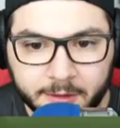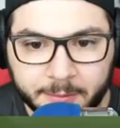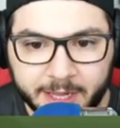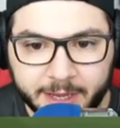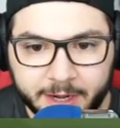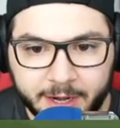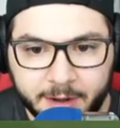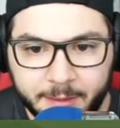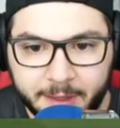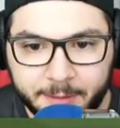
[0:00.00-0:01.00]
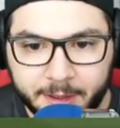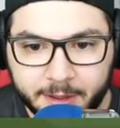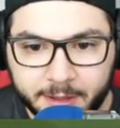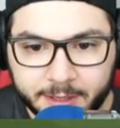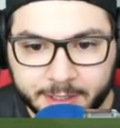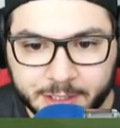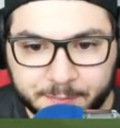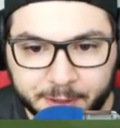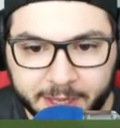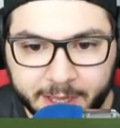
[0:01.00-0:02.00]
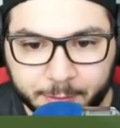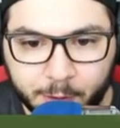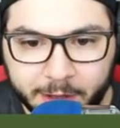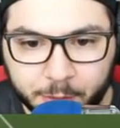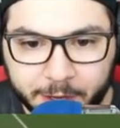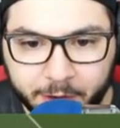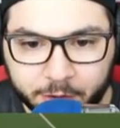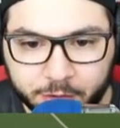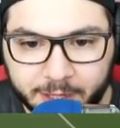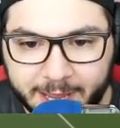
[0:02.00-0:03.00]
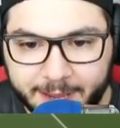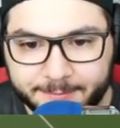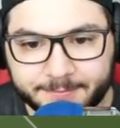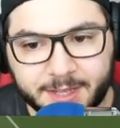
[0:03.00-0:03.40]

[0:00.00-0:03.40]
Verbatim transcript: Pellegrini maybe is playing at right winger today.